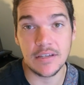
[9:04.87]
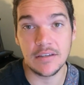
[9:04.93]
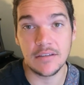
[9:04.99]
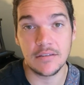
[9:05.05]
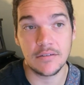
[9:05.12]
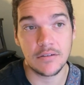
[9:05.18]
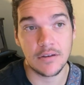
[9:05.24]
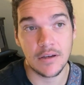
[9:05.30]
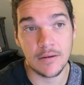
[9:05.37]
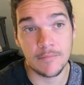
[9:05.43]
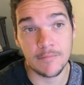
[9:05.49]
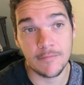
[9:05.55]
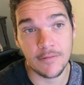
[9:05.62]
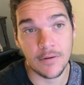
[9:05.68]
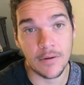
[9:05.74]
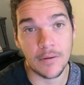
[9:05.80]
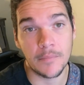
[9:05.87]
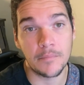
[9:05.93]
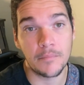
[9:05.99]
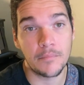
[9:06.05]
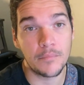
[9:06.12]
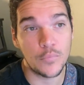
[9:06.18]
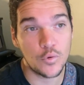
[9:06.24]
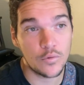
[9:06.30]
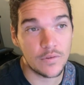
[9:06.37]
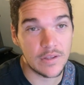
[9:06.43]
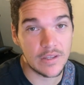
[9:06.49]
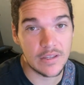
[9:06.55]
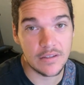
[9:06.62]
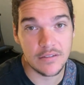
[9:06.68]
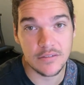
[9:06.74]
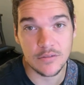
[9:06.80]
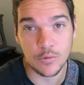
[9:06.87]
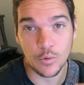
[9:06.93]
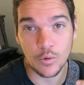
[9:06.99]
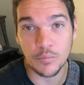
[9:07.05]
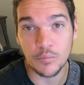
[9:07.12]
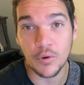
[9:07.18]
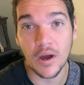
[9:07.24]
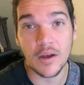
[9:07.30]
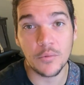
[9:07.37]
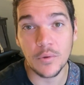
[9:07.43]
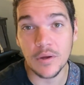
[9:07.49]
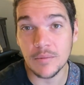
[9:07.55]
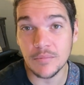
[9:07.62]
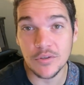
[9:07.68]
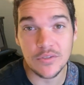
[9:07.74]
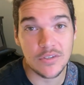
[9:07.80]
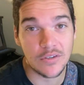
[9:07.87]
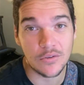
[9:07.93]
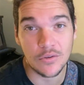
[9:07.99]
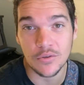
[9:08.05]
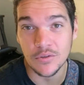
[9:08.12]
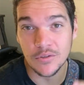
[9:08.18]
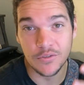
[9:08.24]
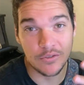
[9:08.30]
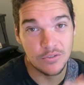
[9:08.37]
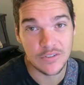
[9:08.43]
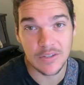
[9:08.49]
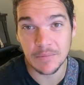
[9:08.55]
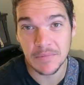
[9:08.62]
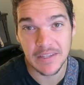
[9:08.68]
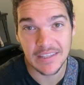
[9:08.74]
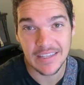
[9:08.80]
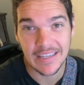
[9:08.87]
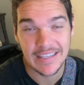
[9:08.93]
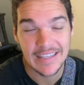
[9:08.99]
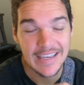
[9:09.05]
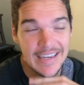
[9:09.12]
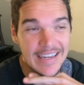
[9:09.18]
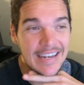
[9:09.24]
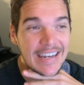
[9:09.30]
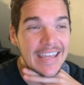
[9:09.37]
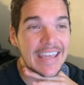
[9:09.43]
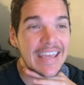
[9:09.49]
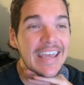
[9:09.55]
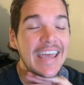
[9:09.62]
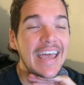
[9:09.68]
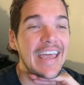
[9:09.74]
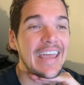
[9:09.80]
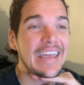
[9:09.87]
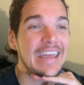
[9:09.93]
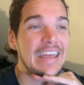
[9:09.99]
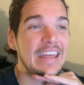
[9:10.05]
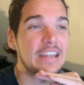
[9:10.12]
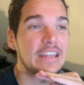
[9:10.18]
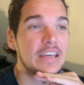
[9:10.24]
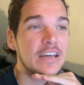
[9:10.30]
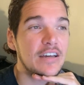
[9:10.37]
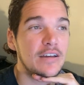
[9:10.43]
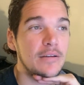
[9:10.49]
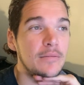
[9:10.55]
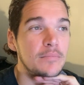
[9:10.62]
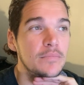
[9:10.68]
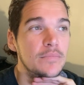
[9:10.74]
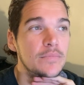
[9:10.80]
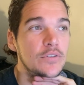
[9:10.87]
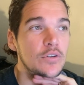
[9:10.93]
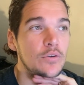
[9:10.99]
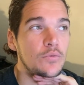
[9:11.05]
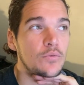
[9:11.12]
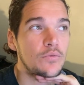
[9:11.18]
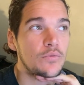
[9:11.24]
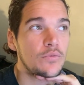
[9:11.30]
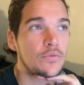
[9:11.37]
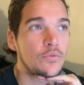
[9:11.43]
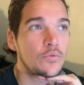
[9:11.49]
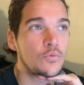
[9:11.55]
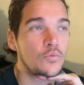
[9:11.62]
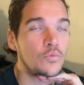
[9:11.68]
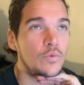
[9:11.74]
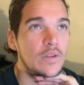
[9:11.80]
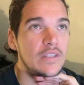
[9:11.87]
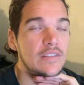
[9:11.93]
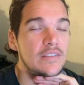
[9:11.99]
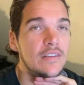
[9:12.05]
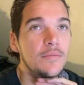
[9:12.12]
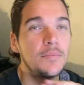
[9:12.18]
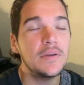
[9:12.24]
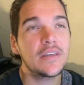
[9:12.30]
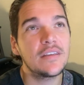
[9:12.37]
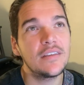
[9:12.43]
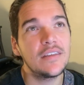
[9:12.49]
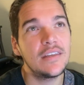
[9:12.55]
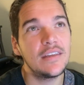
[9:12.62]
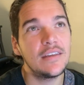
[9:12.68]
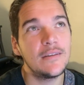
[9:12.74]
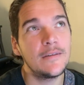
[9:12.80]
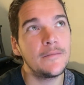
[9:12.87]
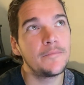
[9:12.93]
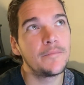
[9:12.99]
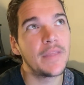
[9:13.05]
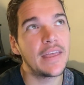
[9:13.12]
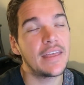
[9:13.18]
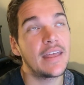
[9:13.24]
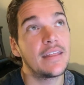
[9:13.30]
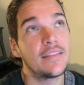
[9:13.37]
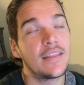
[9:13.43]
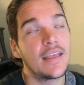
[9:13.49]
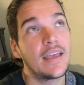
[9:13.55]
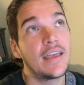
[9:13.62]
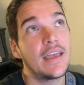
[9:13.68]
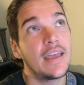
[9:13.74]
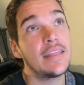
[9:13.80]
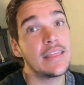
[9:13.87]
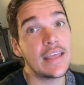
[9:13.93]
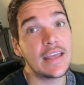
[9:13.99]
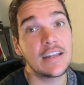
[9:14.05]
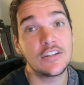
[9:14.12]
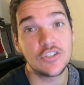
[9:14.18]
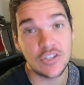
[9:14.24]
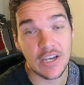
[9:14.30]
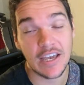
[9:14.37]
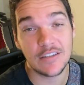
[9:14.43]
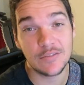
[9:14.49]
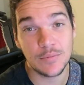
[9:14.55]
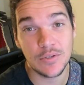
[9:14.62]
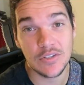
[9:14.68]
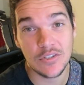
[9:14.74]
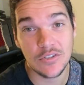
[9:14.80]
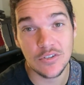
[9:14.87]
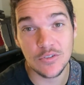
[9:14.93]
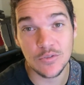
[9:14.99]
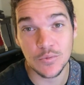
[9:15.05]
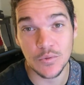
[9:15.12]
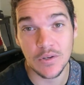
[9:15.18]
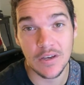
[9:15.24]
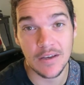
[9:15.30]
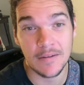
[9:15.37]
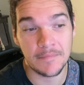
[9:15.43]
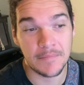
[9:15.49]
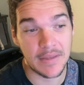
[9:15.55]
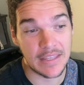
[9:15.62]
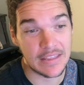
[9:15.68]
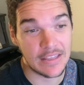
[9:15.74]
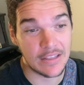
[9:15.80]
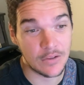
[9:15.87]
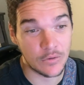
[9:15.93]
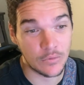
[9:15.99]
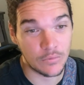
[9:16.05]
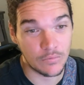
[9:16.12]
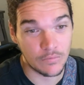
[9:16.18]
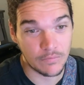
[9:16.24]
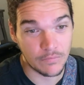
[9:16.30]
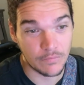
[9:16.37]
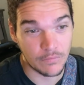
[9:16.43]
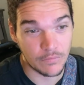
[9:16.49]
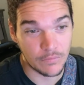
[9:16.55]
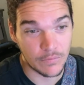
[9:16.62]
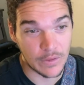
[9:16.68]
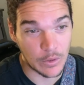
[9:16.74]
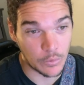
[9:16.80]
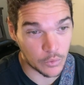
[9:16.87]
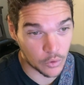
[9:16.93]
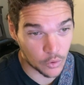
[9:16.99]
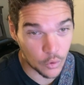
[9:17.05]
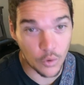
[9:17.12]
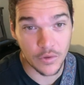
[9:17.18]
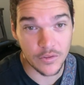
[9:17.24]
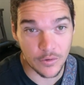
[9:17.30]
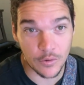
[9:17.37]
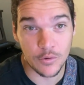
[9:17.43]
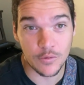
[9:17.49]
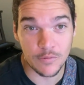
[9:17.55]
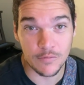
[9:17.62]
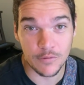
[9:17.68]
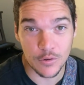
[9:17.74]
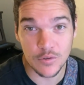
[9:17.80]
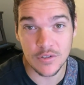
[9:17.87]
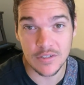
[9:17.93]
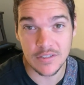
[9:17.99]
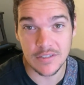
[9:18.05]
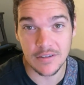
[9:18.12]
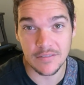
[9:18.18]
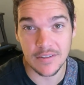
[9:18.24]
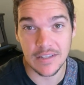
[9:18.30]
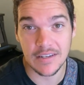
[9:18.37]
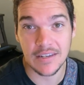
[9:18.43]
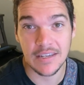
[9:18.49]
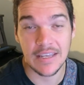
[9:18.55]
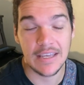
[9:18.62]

either come from movies or Broadway musicals or something like that. And so we typically, and then jazz musicians will come and they'll record their own versions of it.